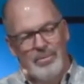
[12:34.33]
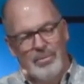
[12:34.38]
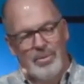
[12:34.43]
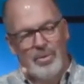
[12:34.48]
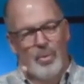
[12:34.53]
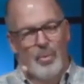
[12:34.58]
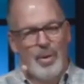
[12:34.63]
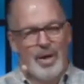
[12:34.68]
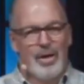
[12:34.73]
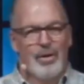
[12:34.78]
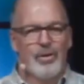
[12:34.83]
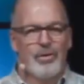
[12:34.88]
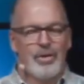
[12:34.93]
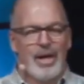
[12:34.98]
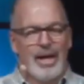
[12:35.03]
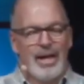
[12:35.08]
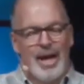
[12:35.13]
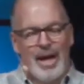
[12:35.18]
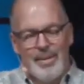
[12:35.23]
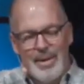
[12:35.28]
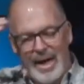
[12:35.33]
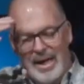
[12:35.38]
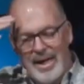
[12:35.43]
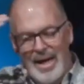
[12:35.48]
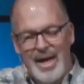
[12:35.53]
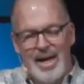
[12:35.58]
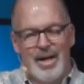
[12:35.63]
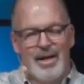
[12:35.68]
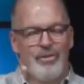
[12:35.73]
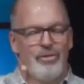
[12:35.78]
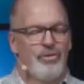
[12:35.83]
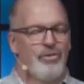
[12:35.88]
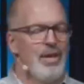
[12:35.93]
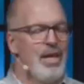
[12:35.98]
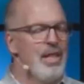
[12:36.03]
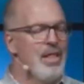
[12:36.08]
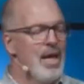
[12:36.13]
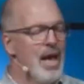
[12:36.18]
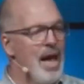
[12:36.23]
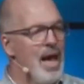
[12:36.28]
the Wiggles, I can't
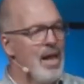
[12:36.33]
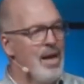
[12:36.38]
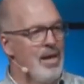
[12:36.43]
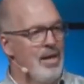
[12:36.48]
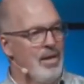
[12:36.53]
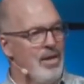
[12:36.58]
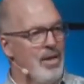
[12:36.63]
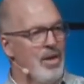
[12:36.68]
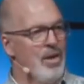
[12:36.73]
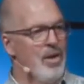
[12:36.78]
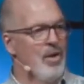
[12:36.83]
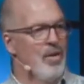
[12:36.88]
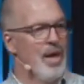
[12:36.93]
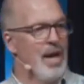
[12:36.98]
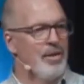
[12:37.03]
unsee that. You know,